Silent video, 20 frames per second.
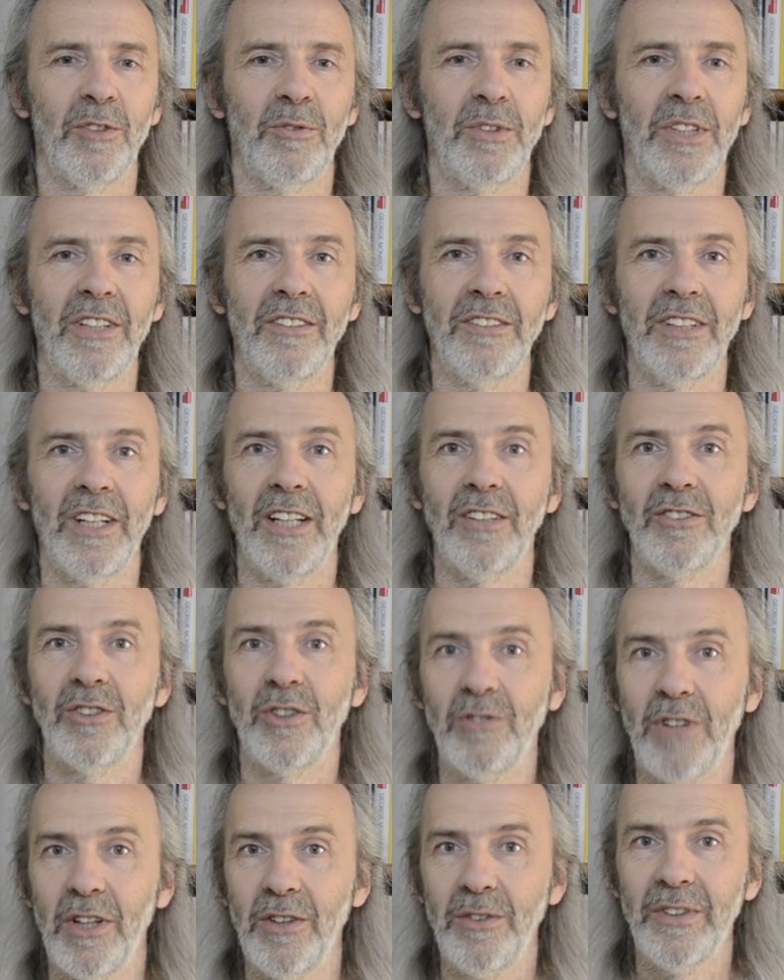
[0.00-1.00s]
We don't know how to
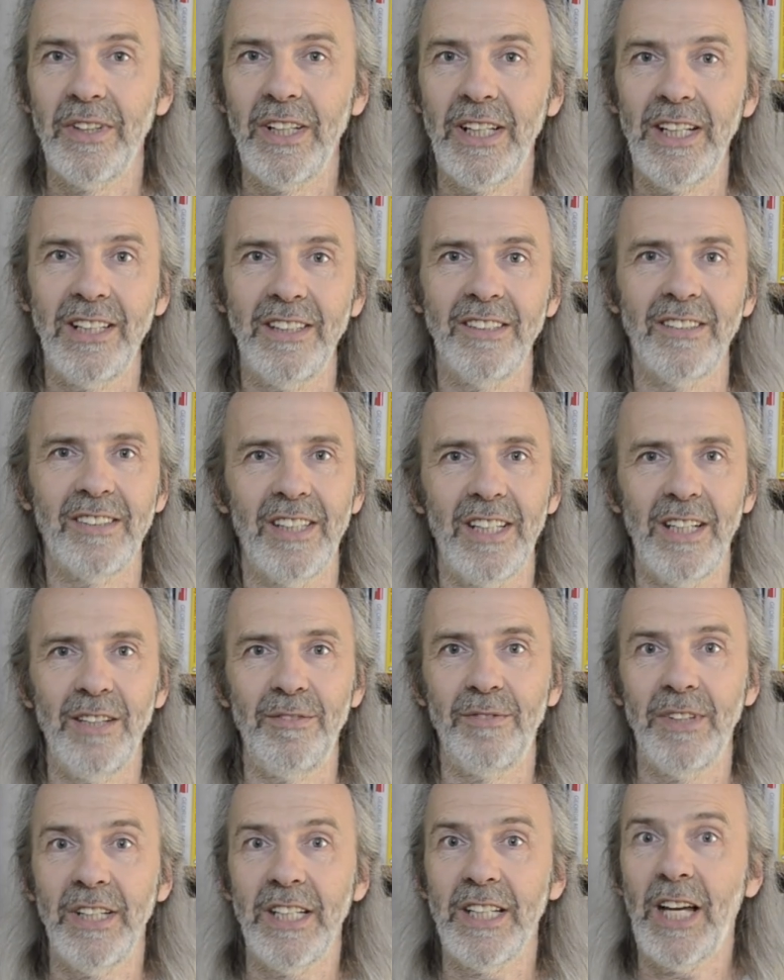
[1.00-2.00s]
grow things.
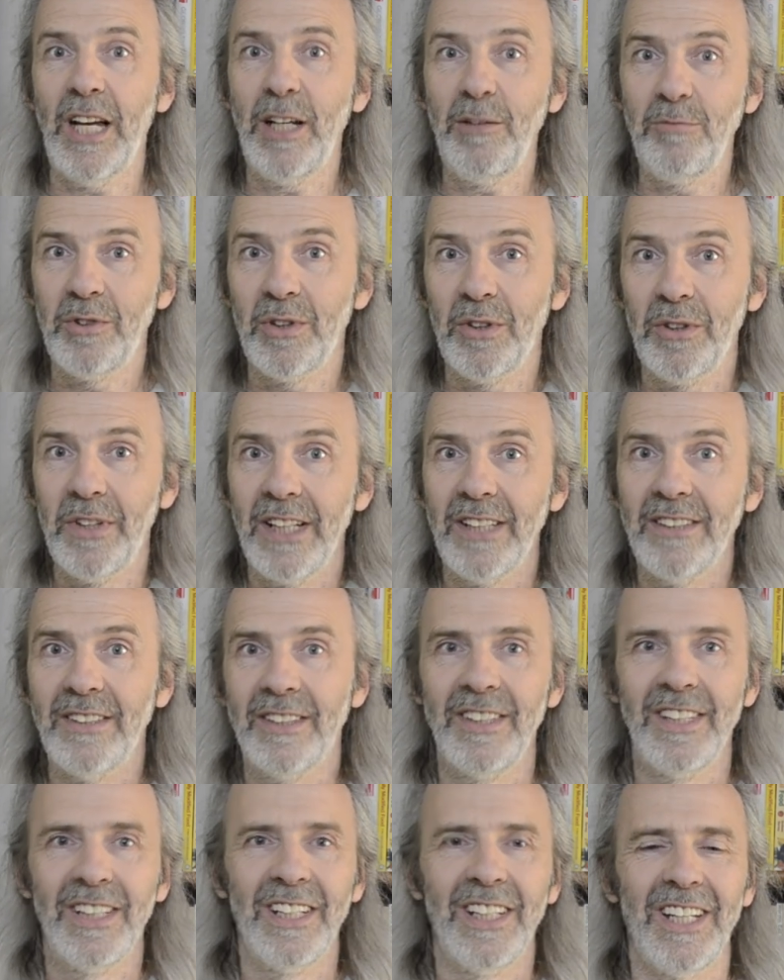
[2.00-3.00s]
If it came to
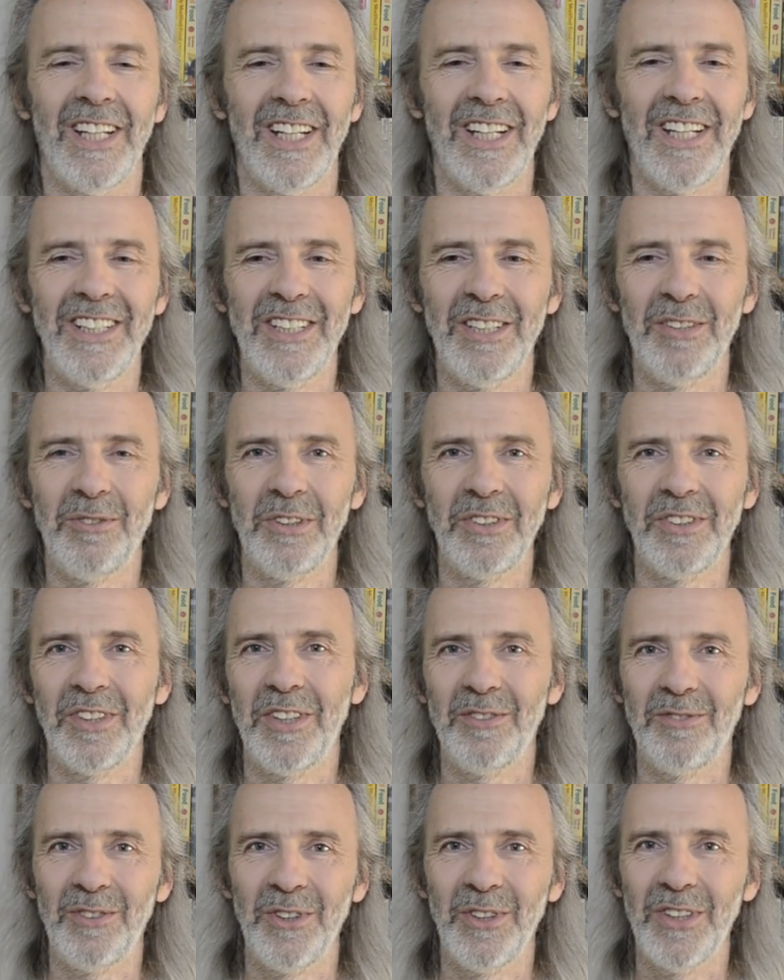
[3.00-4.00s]
it, and there was
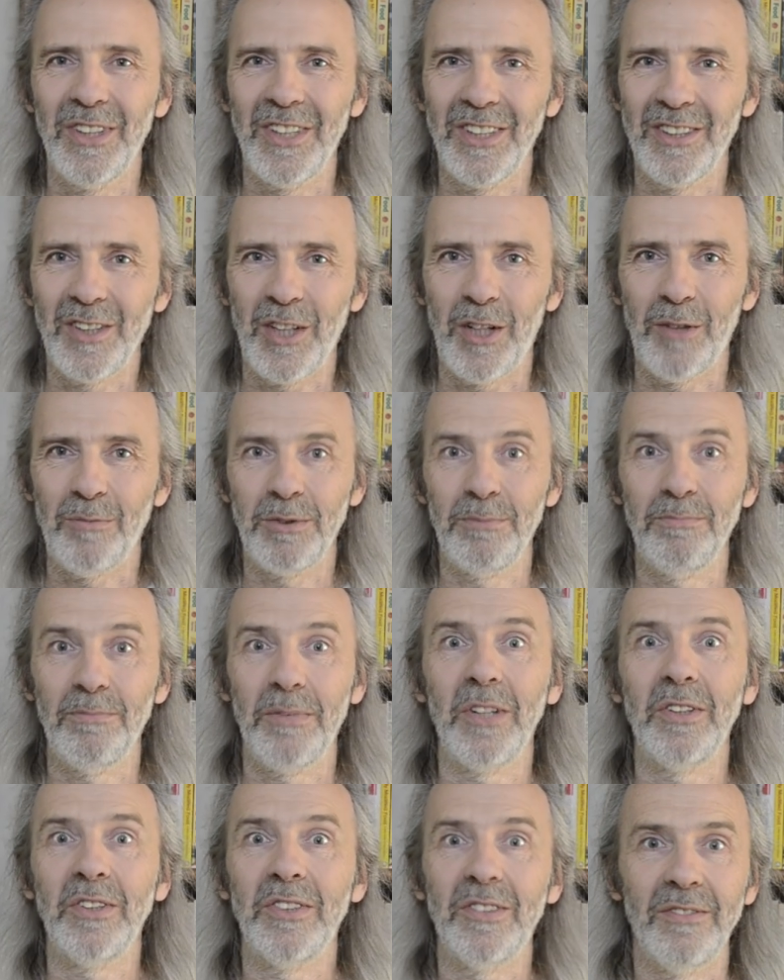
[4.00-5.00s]
no food in the shops,
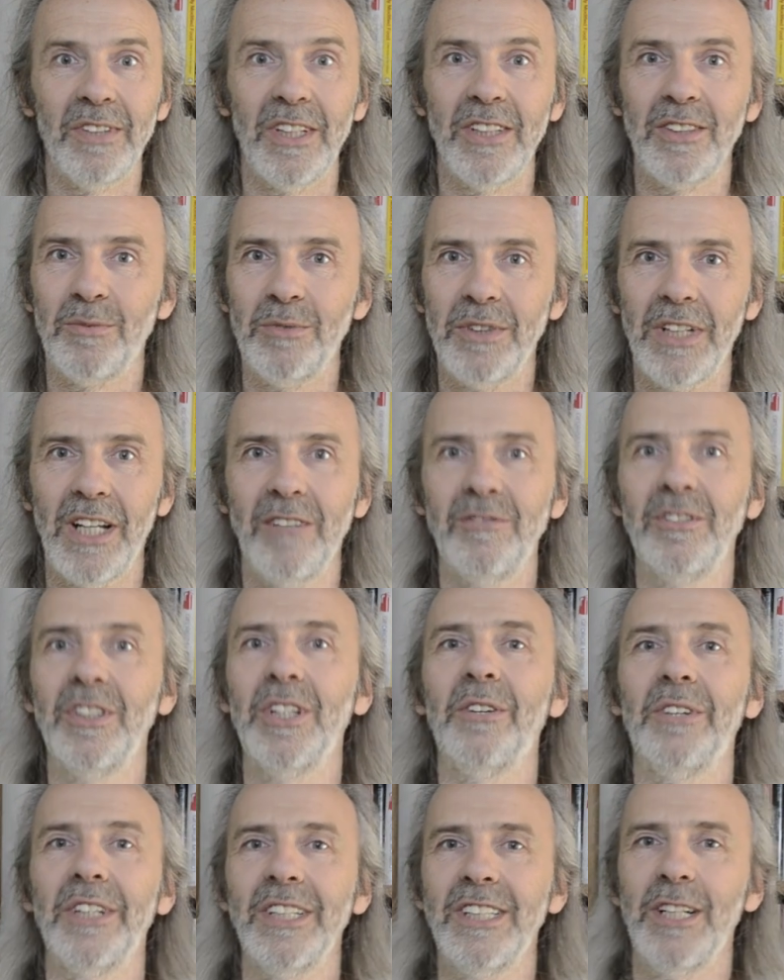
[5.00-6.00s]
most of us would have
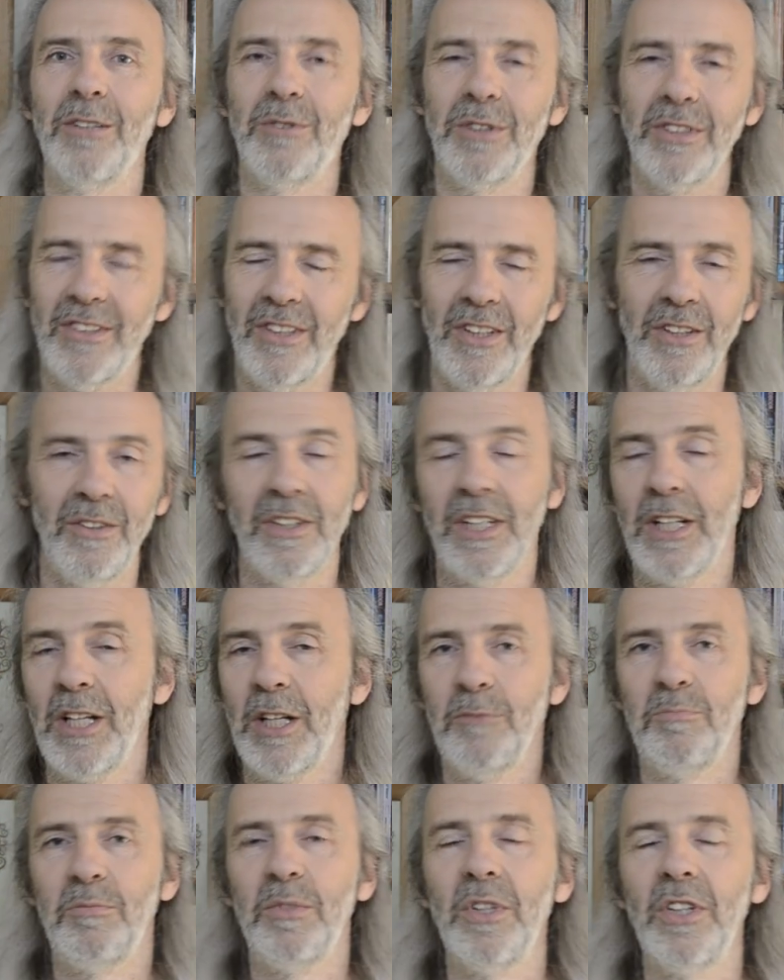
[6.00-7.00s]
no idea what to do
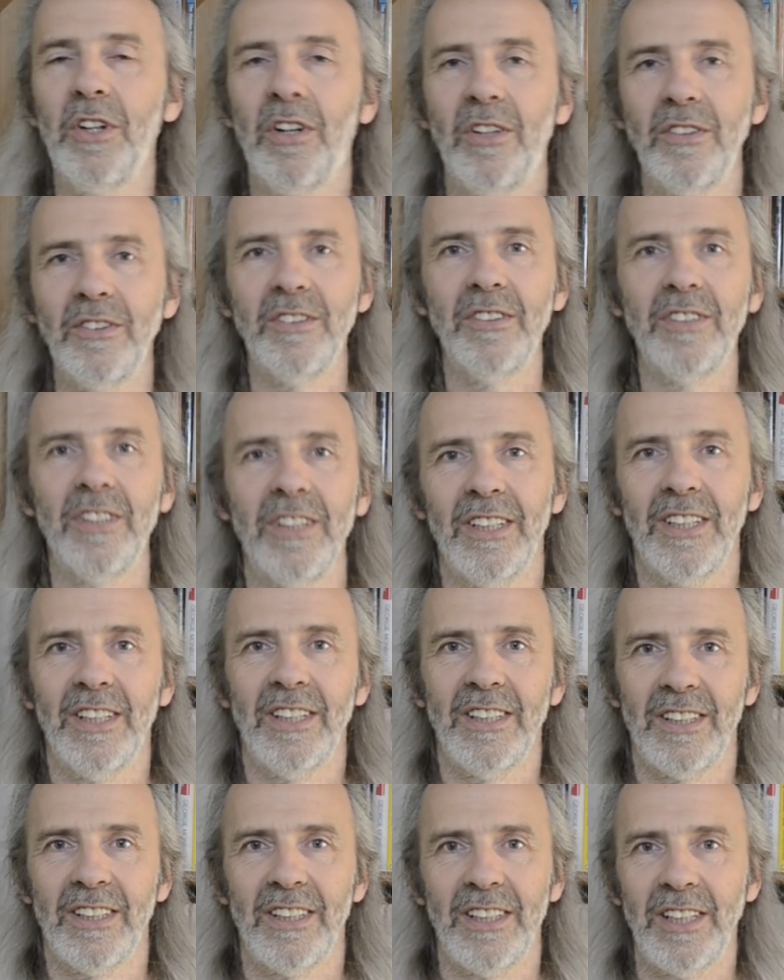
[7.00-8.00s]
beyond
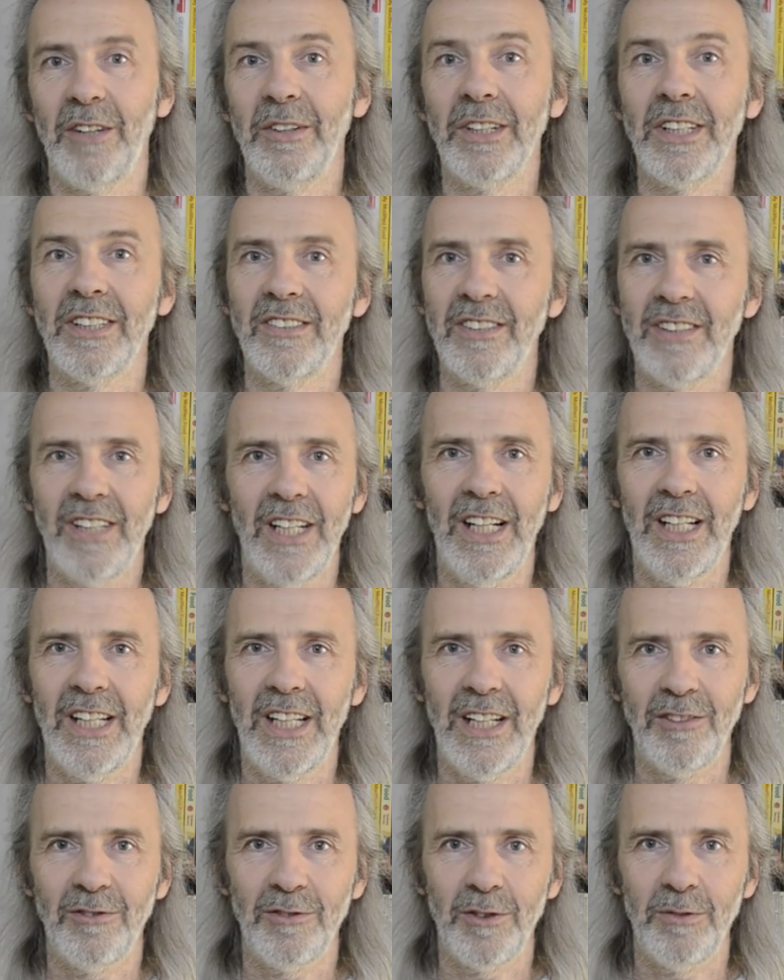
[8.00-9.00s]
going and
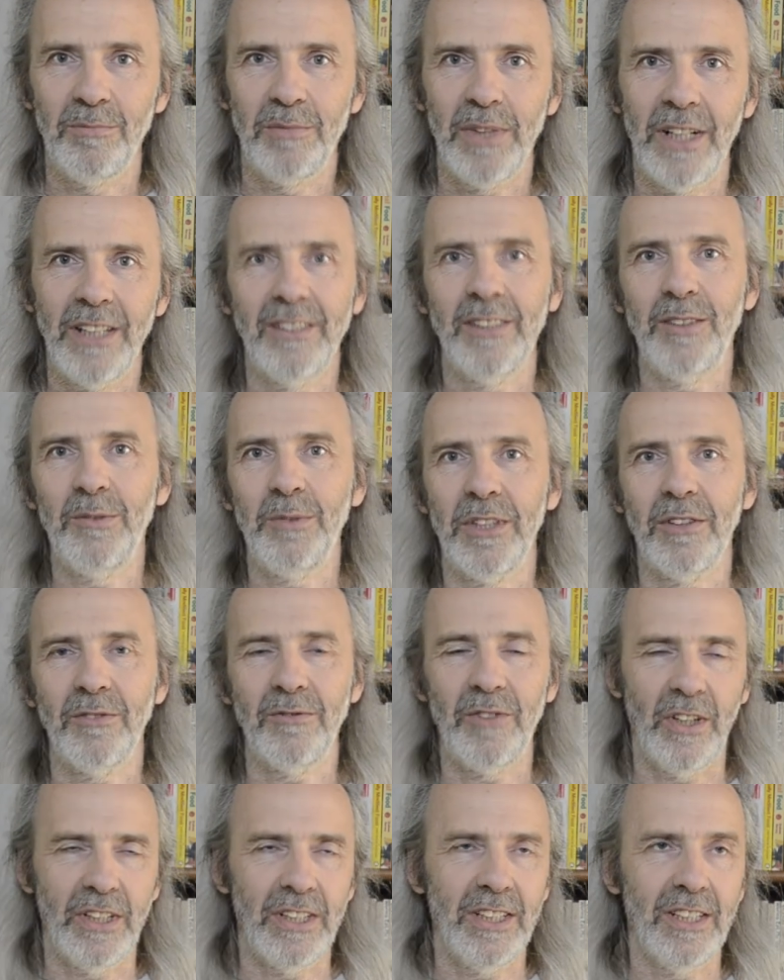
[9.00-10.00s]
stealing it from places we
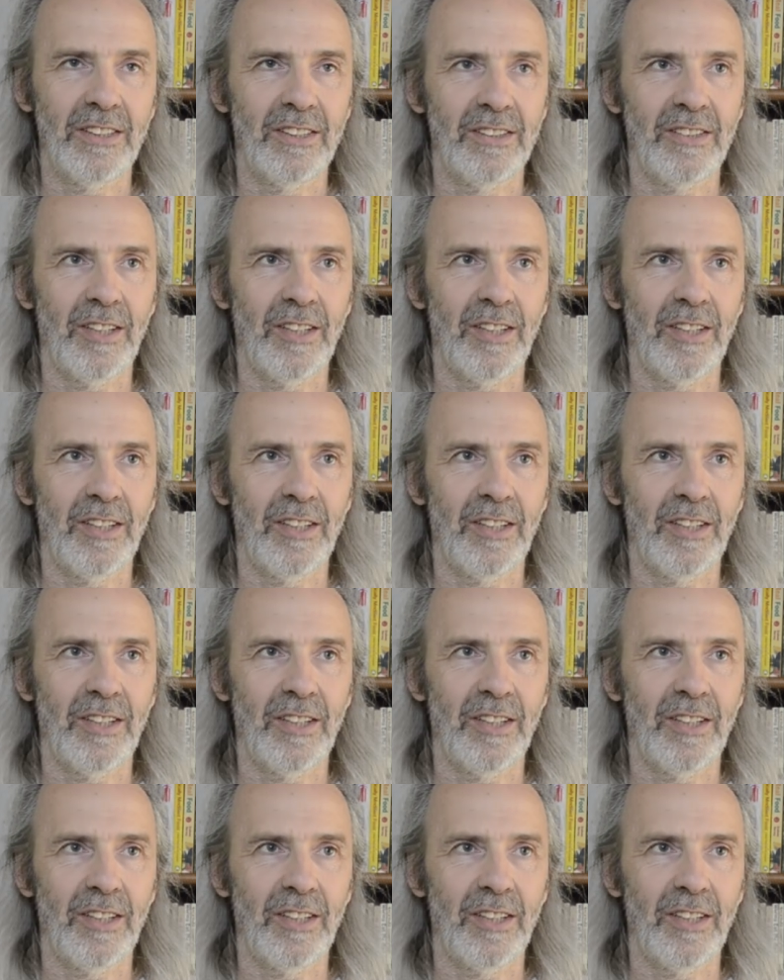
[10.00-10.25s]
could find it.